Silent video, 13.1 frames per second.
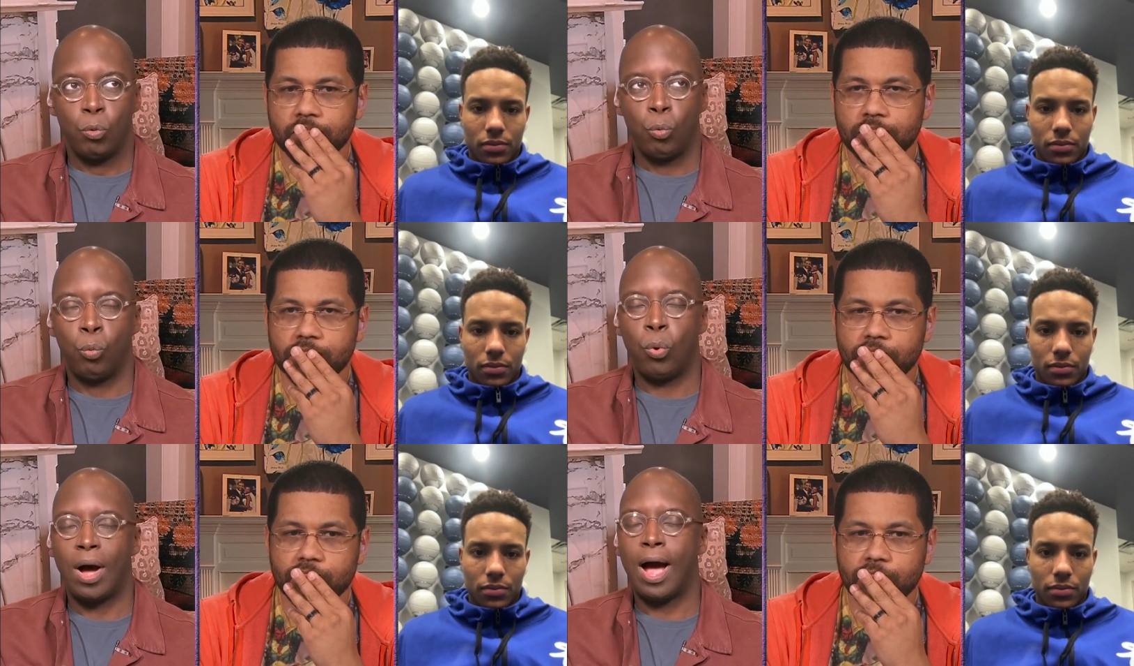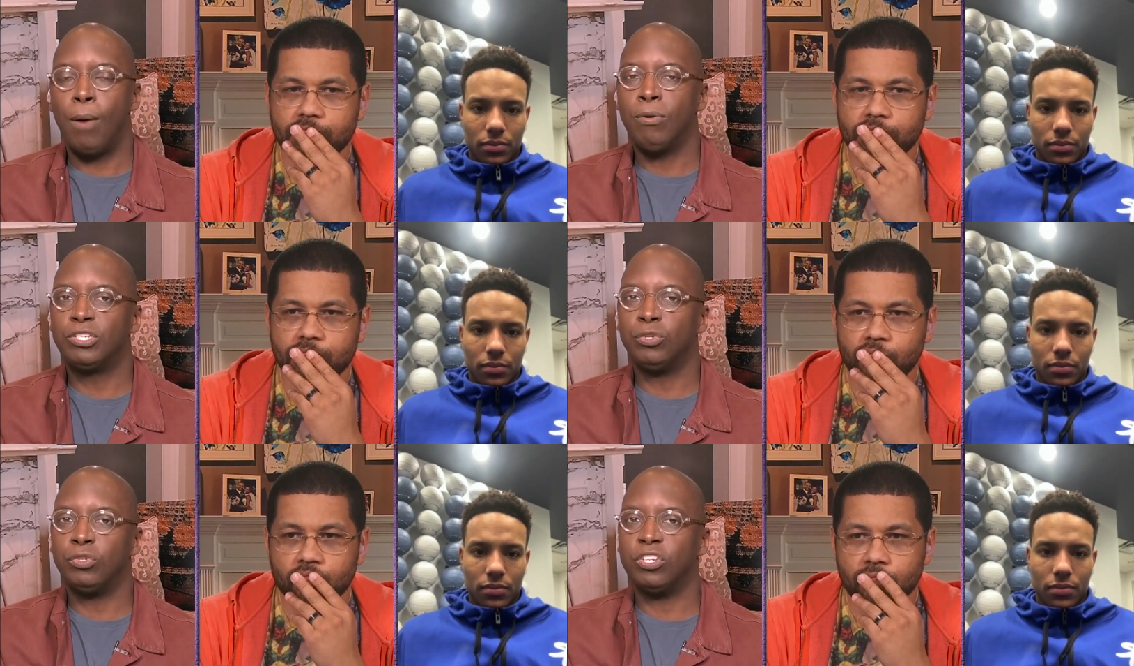Speaker 1: how would
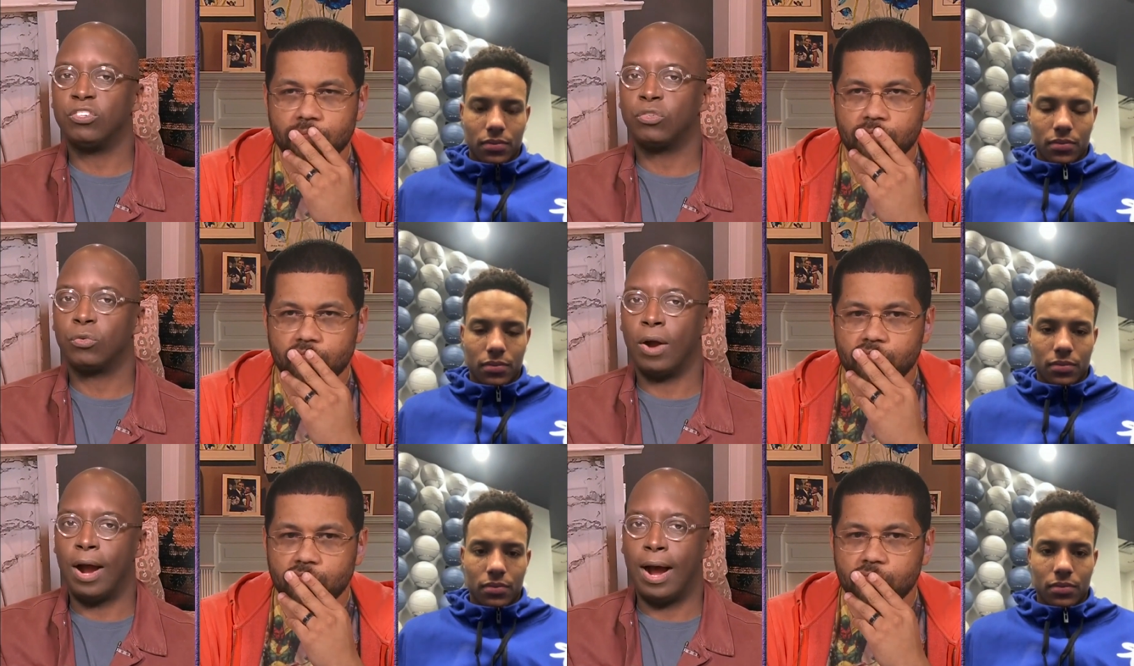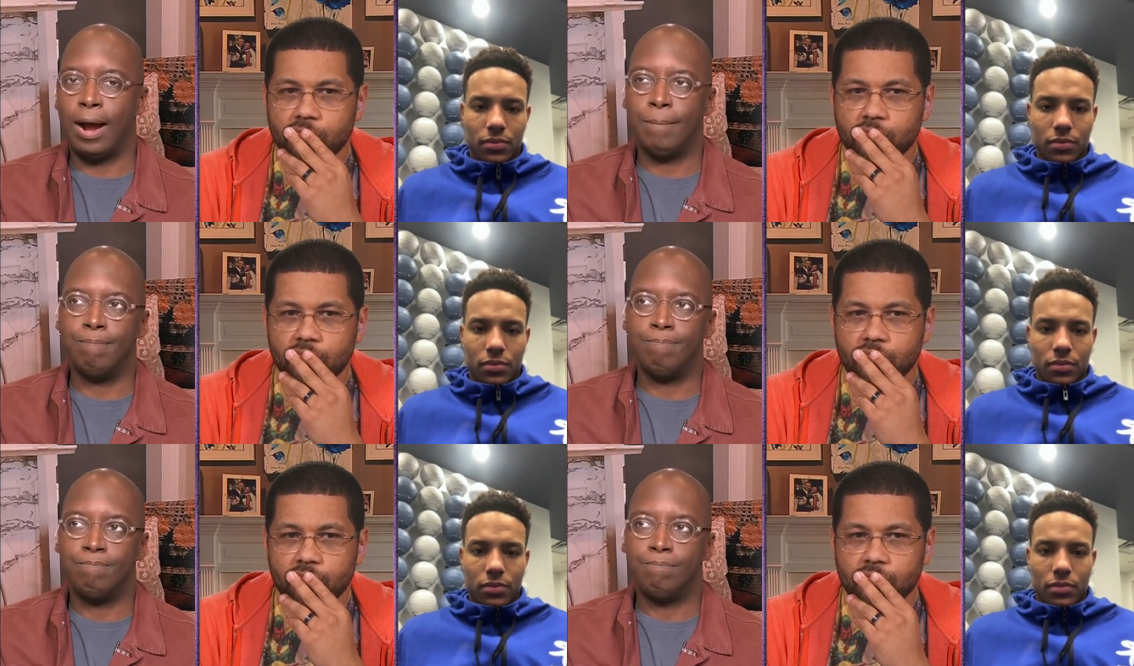you describe
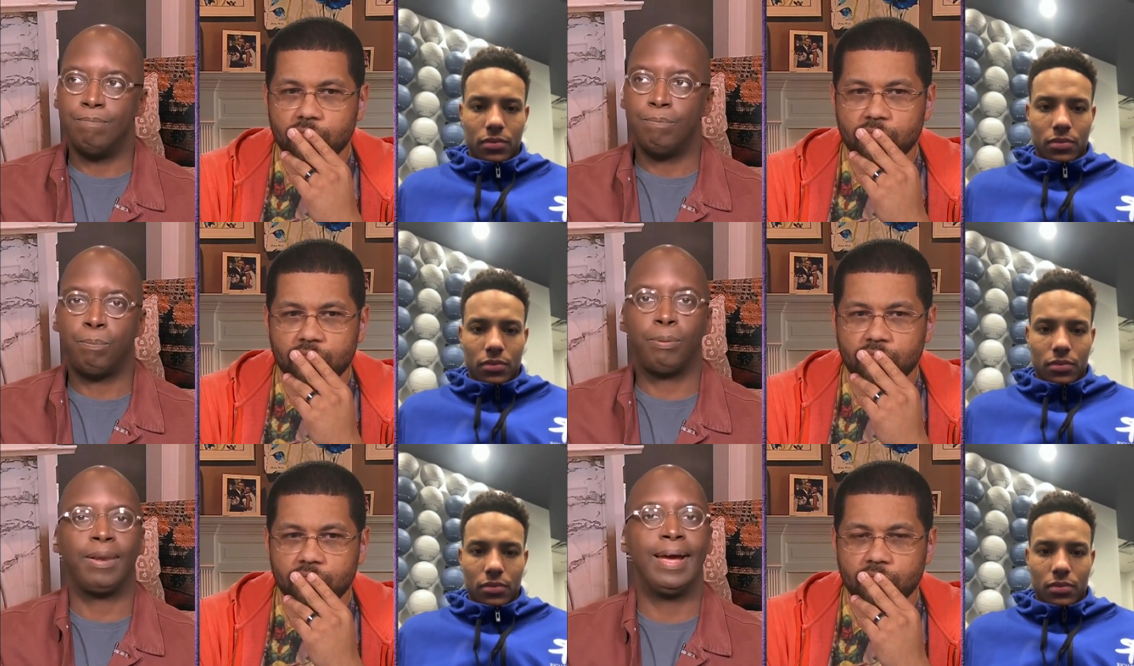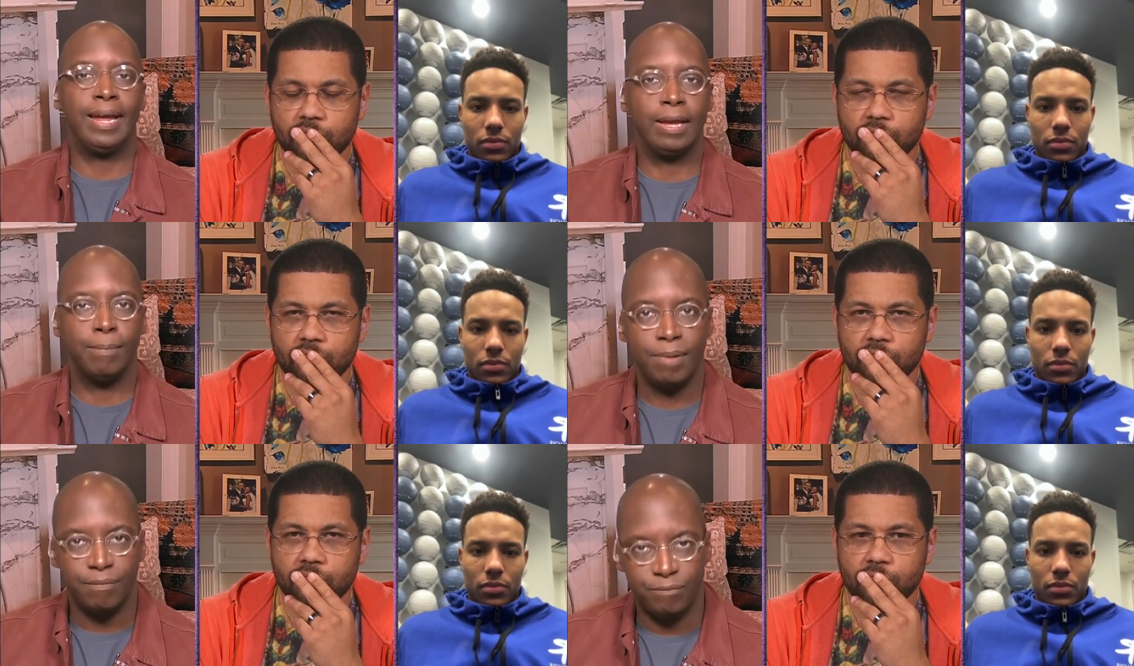playing in
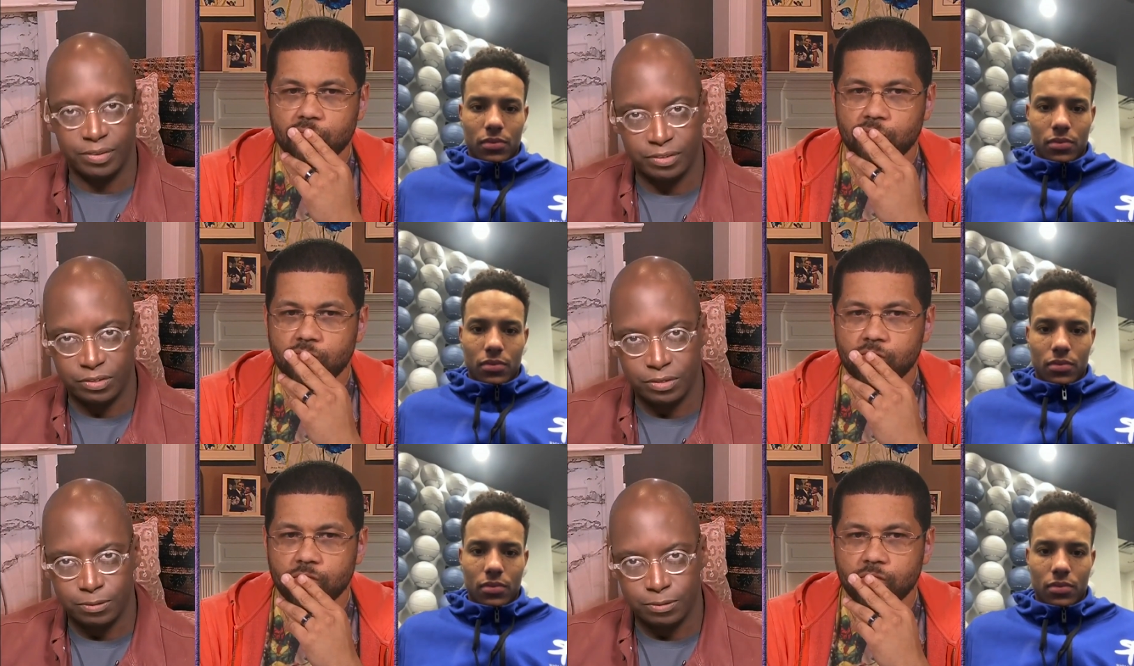Memphis?